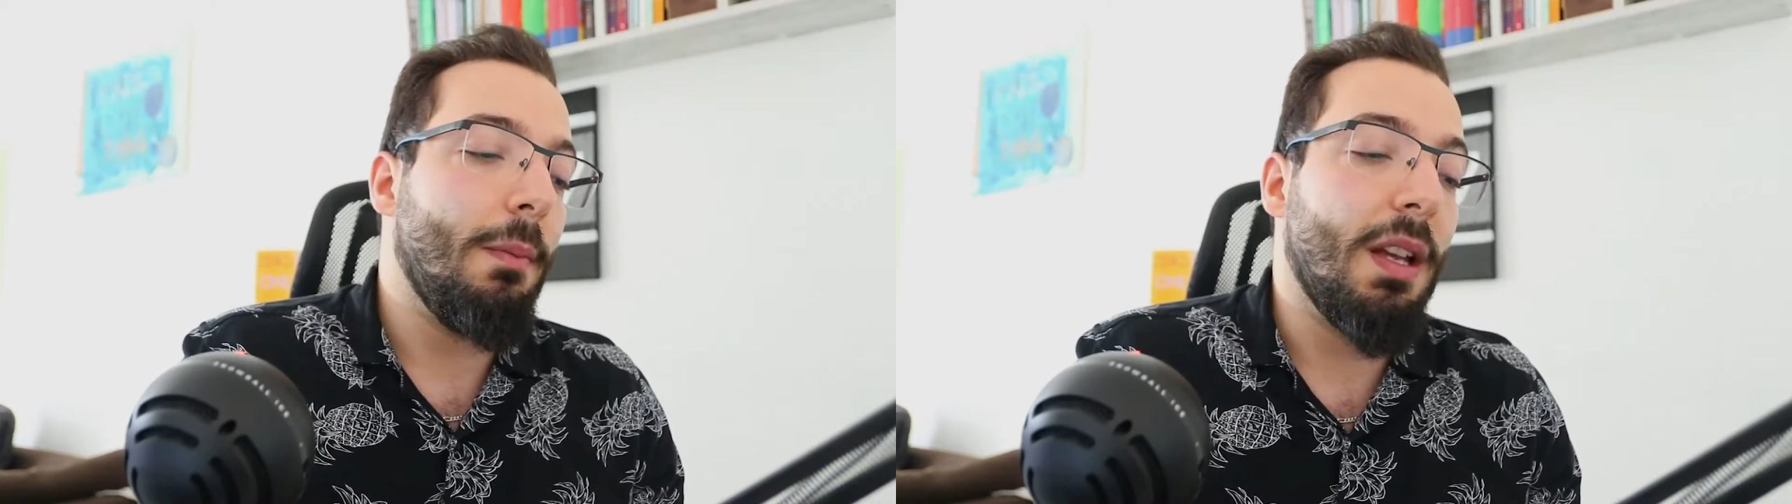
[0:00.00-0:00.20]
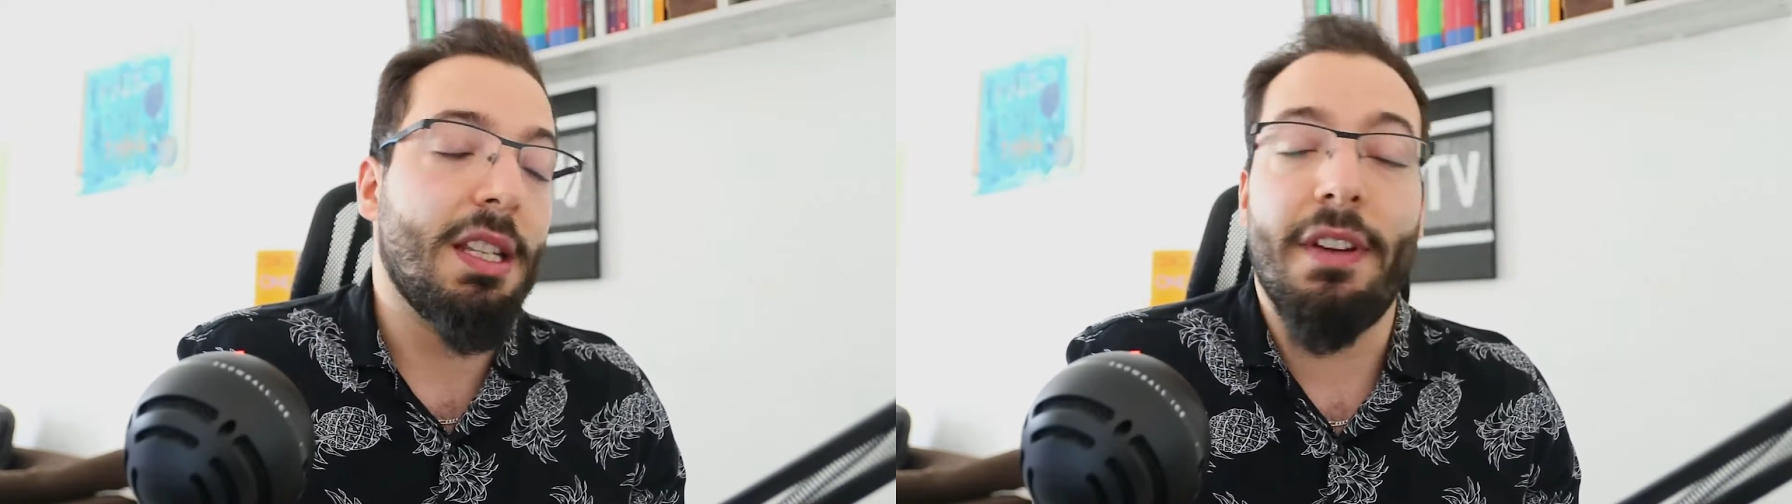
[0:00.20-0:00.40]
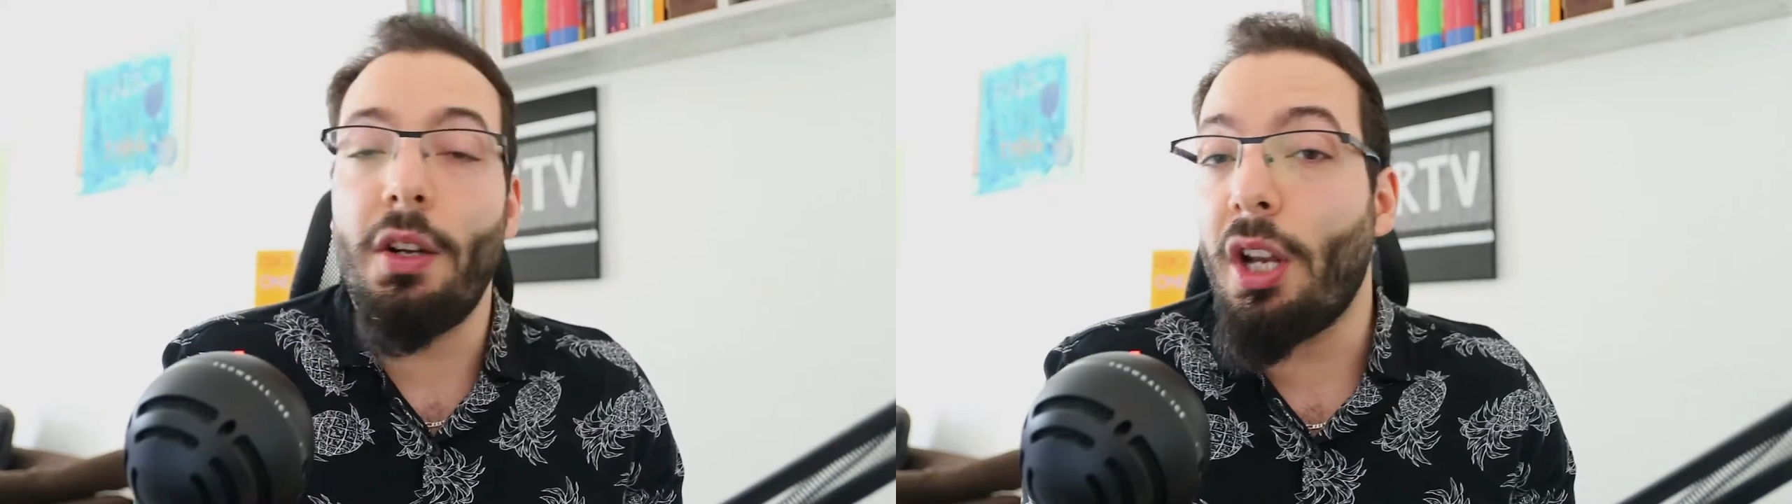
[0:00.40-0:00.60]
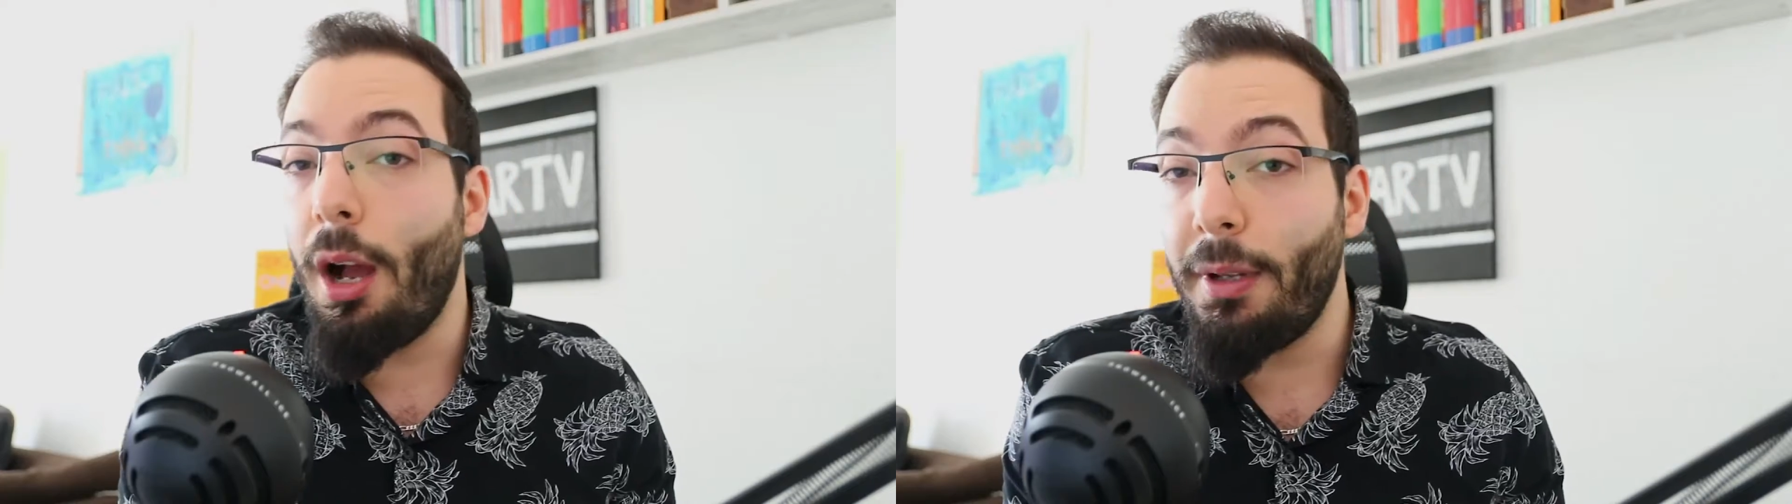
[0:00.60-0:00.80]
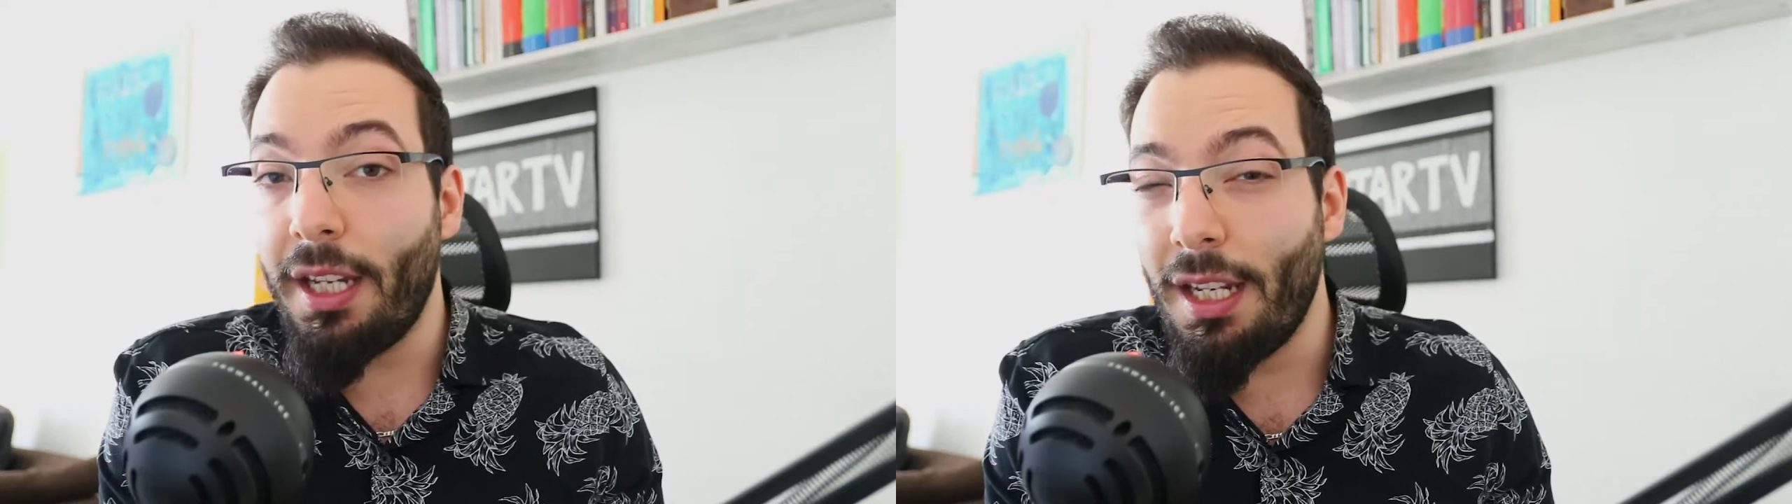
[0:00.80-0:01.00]
It's a very
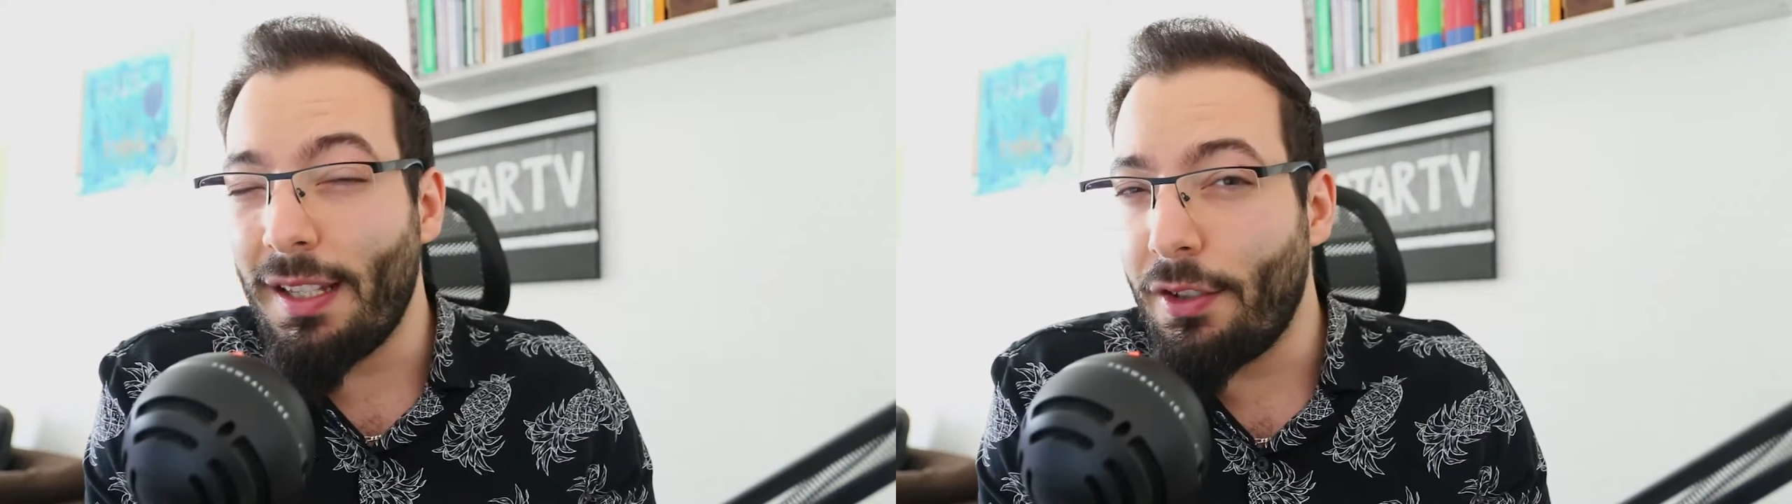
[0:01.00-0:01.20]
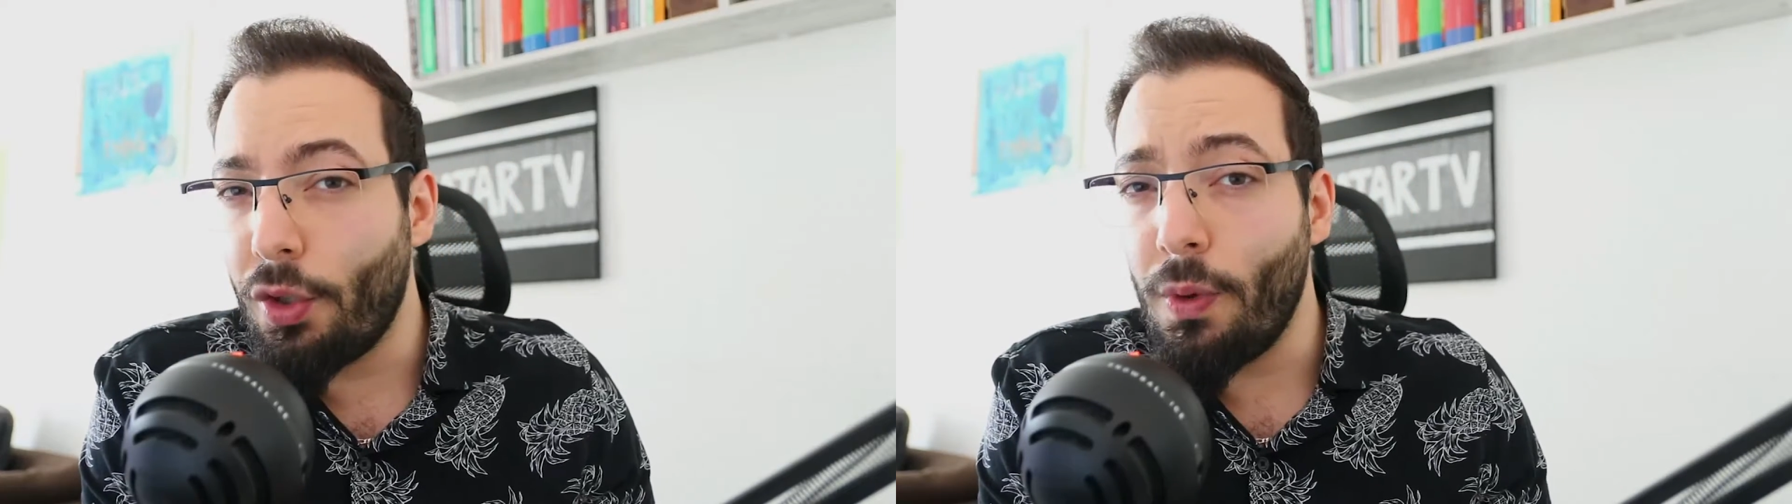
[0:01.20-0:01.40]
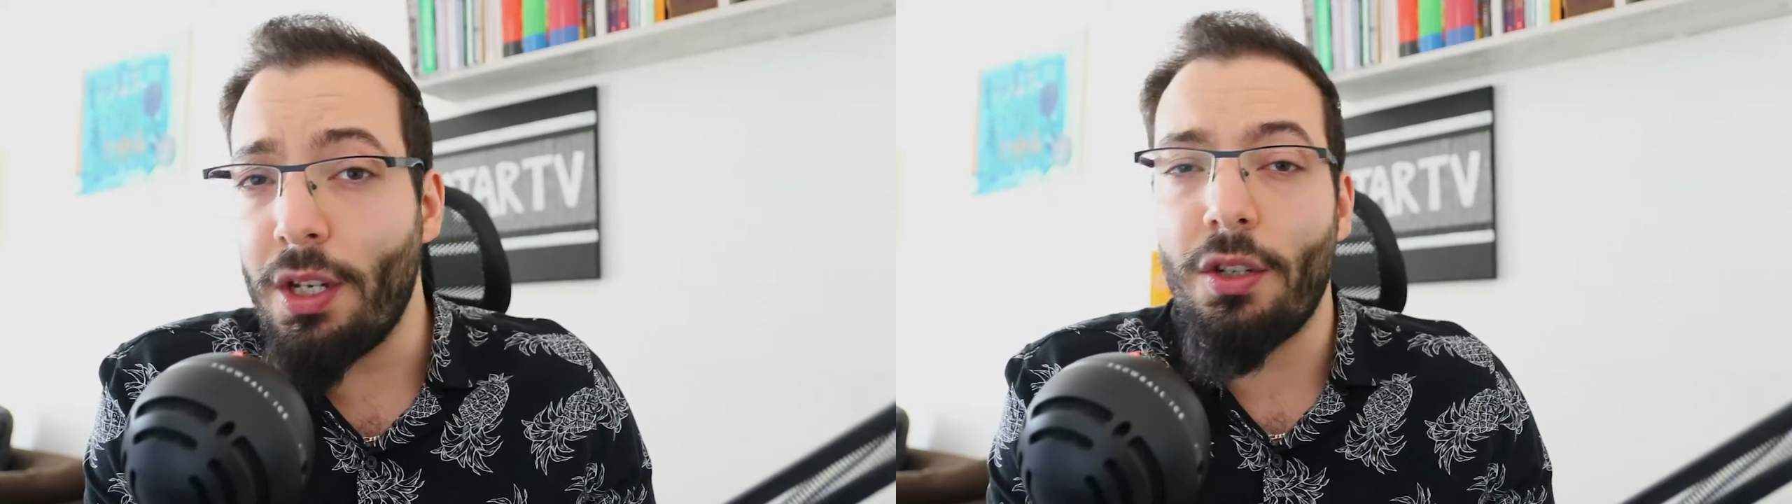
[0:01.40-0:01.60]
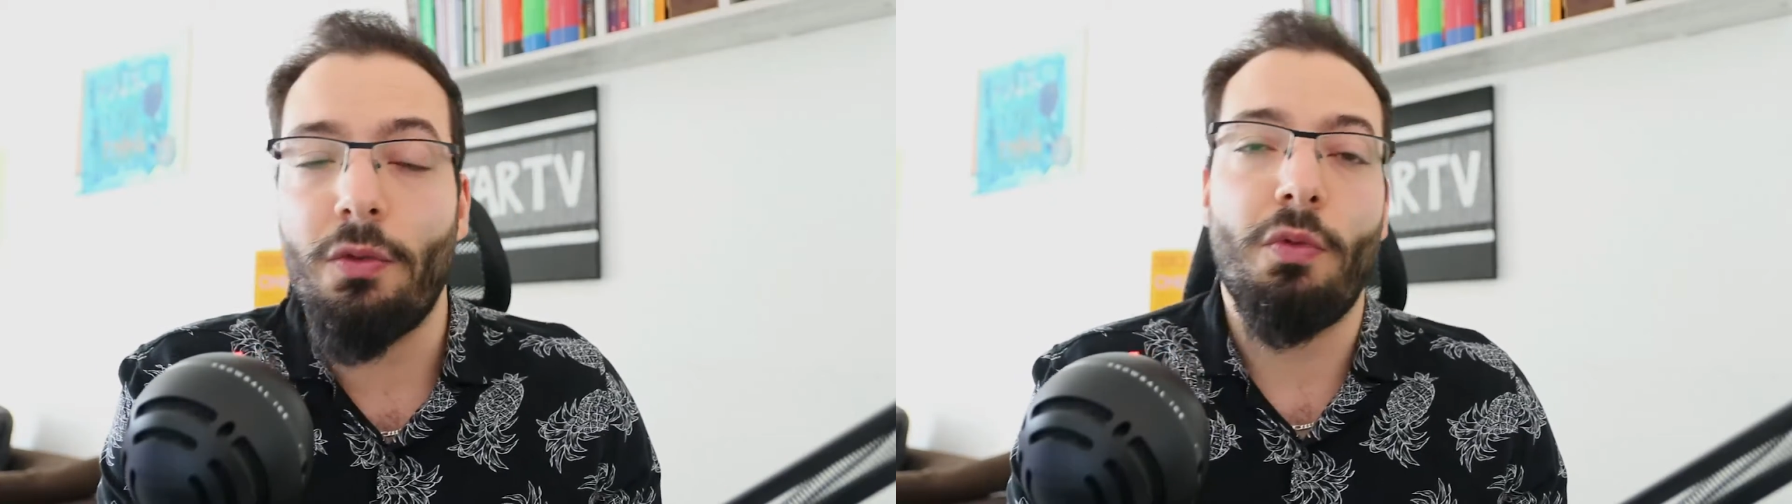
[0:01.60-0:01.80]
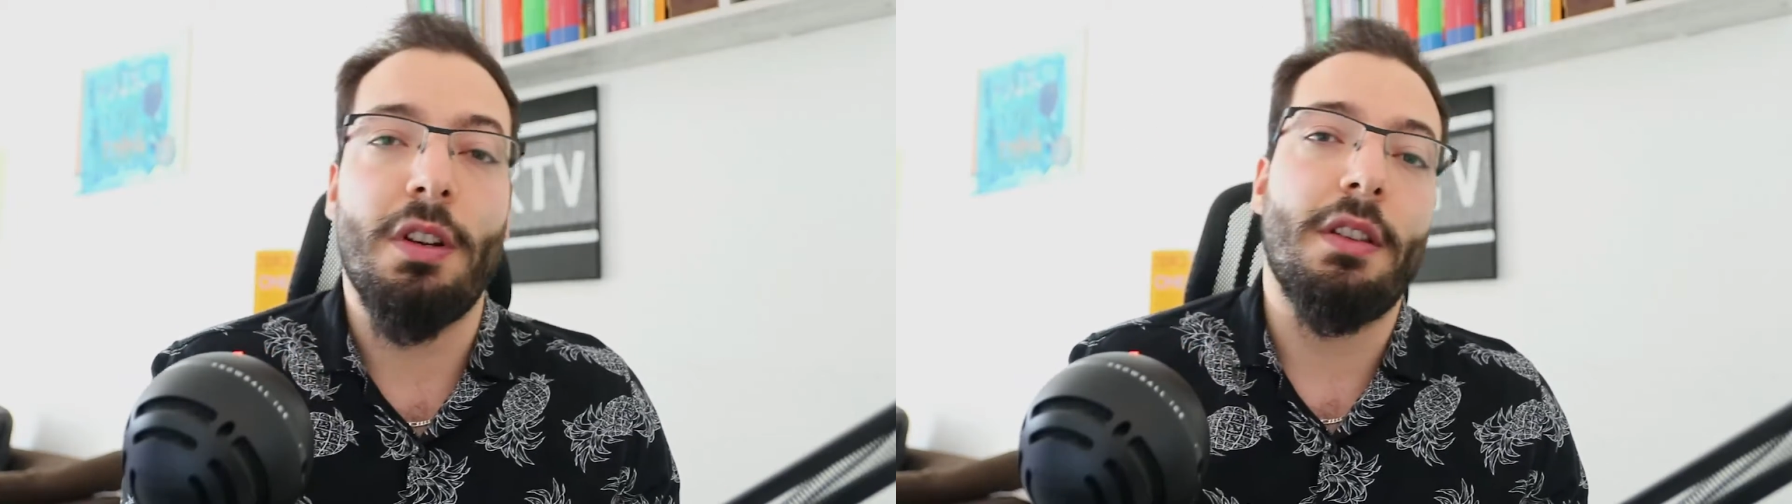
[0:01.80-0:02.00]
complicated situation where